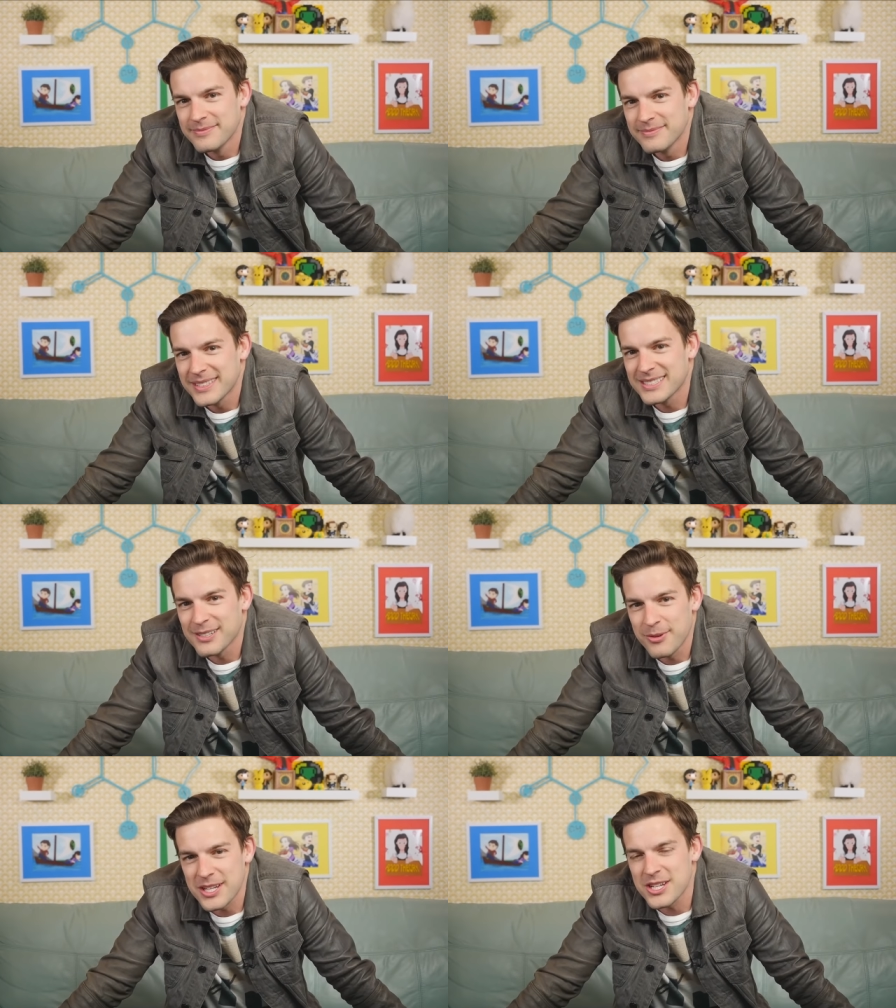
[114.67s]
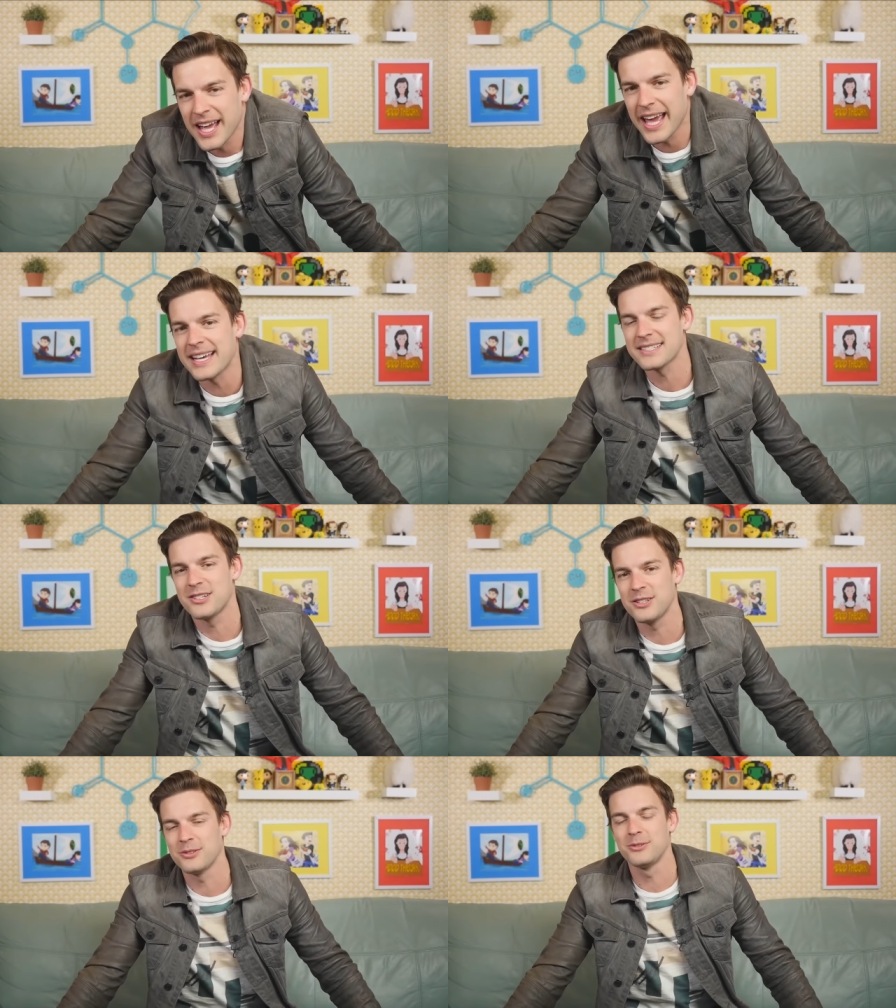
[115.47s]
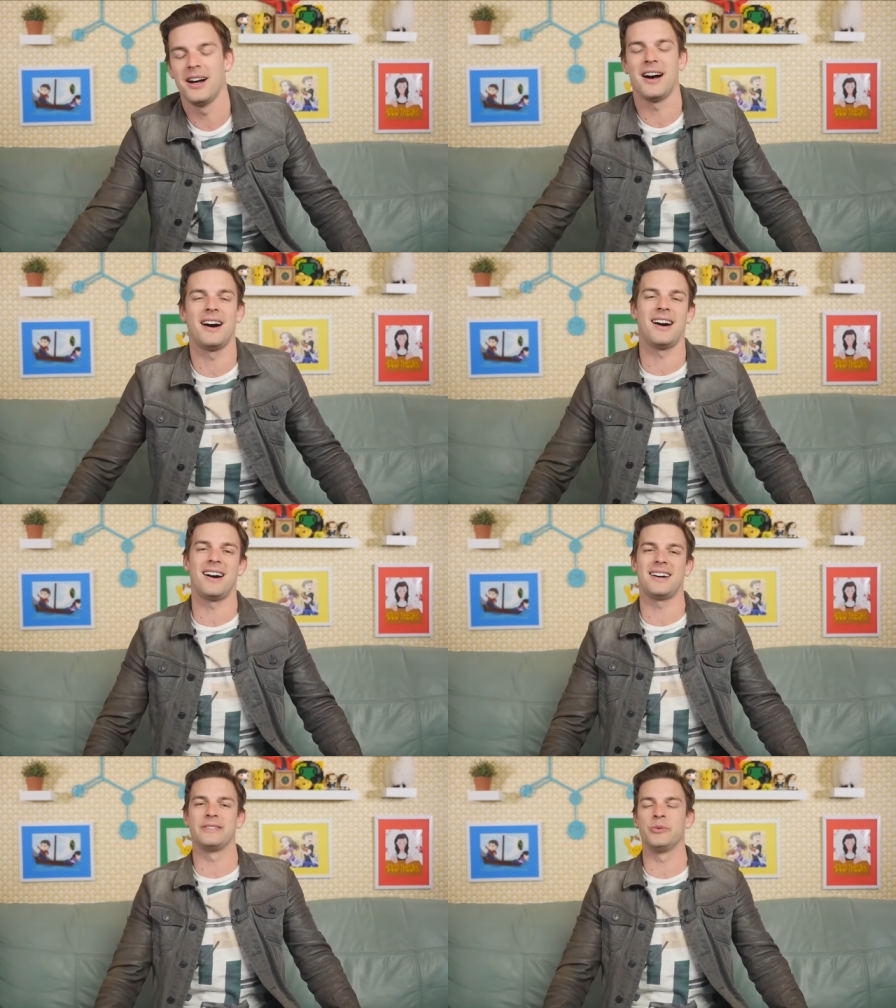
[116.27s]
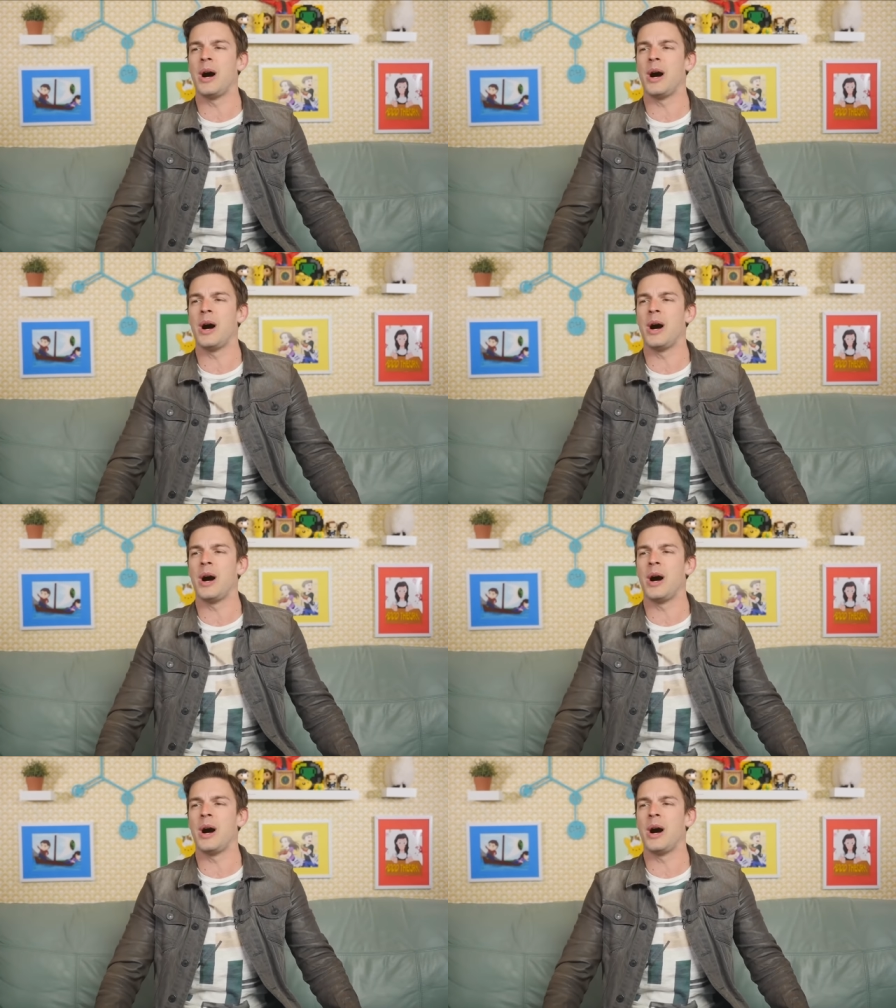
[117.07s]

is the question I ask to you. Uh,